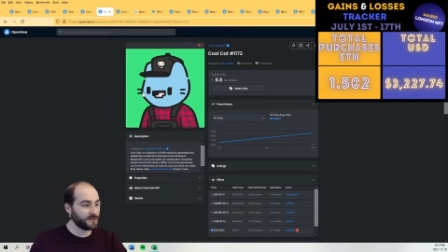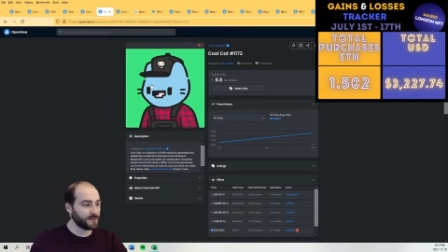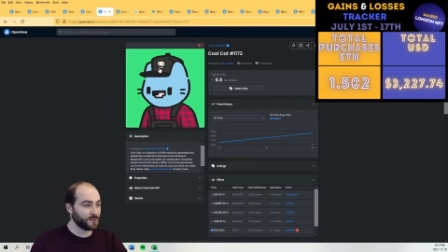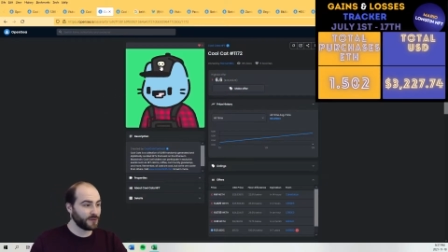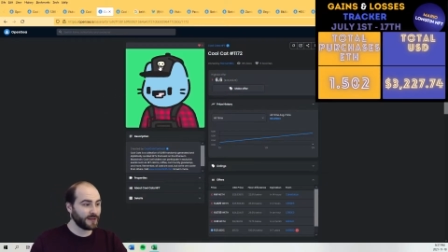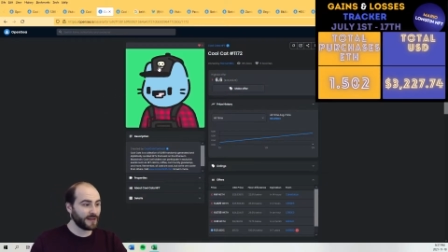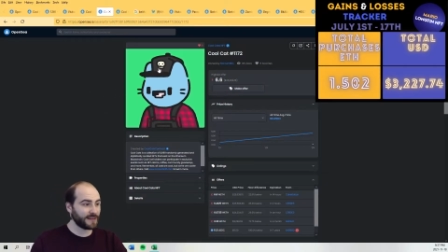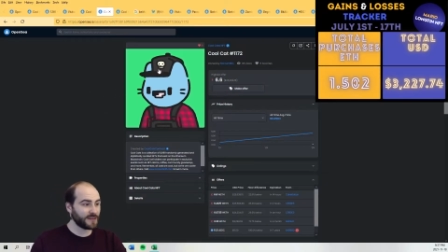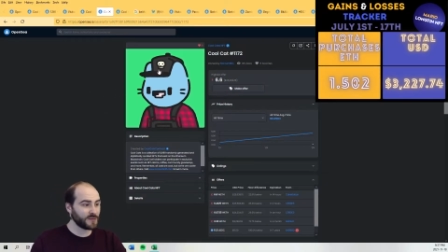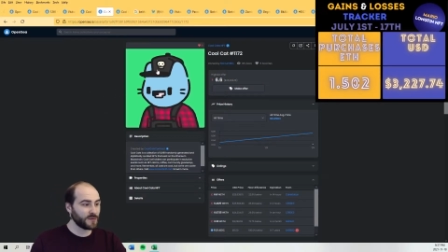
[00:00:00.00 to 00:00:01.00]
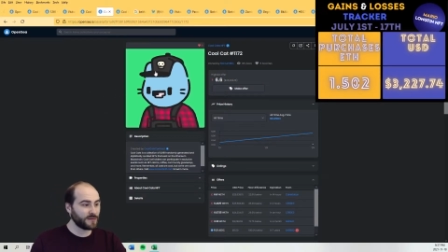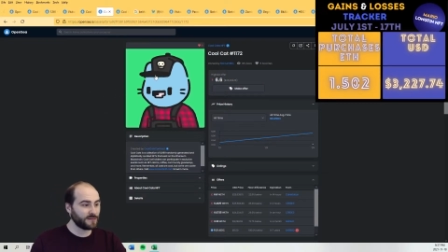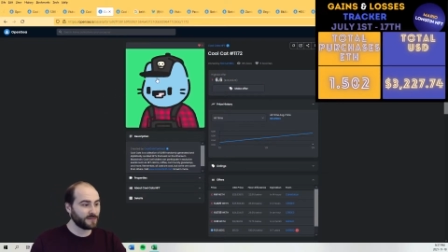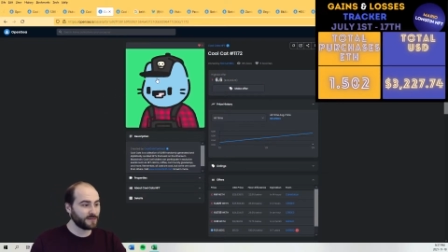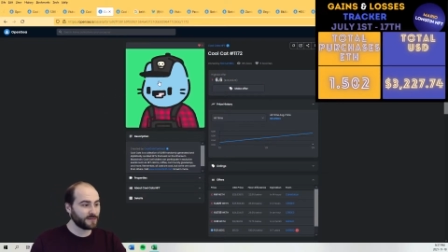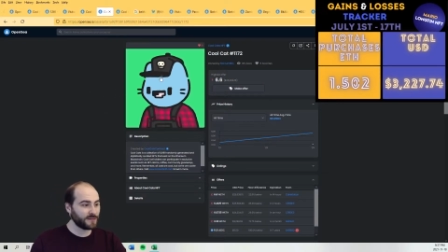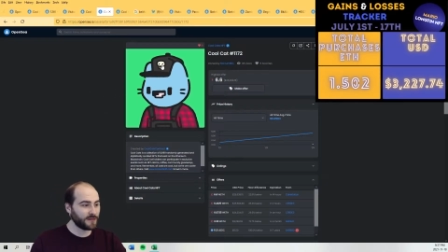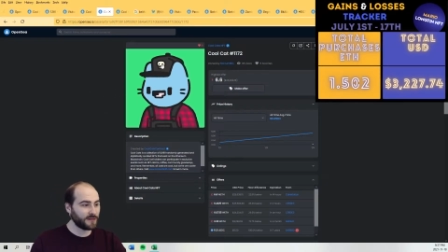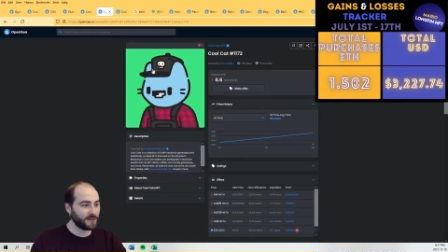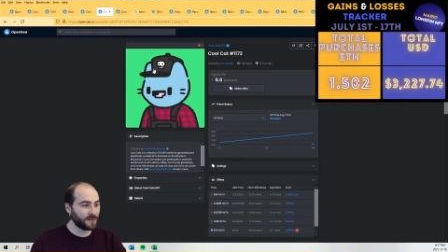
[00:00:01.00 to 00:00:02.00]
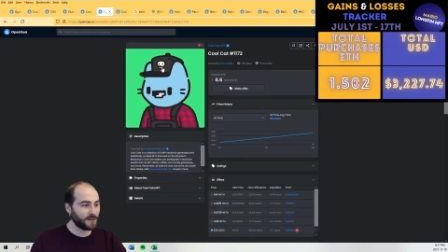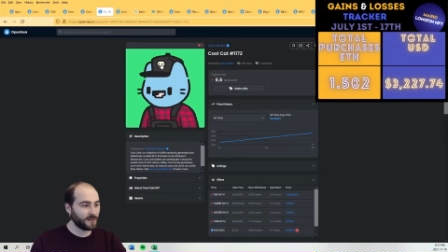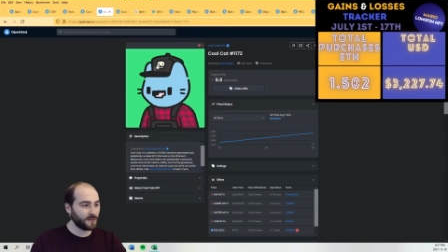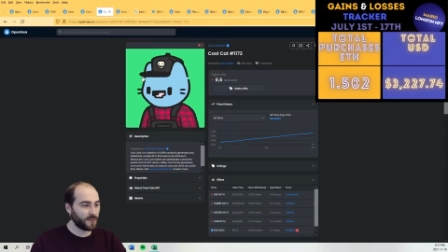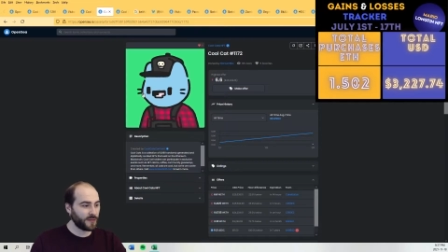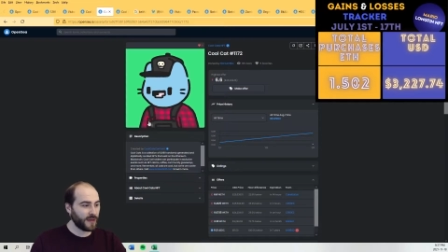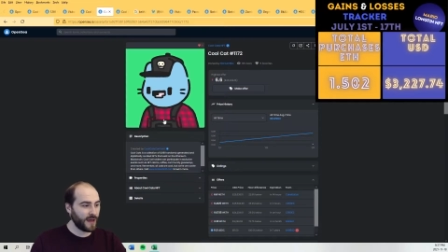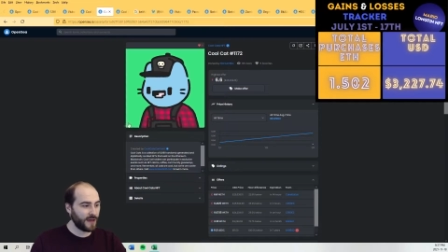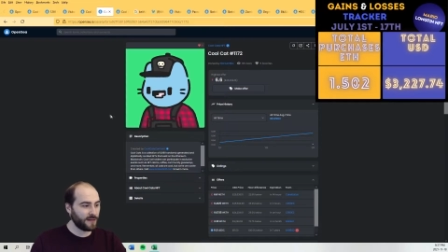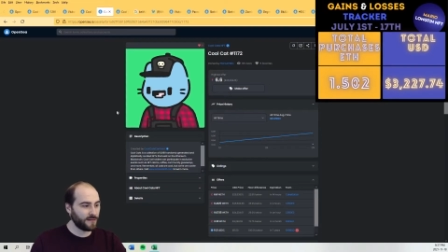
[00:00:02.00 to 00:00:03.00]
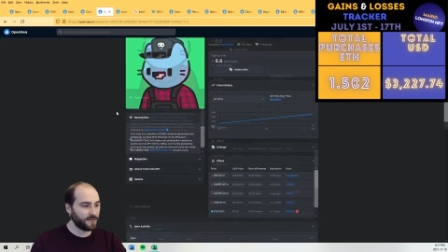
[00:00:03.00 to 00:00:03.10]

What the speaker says: Really like this one with the hat.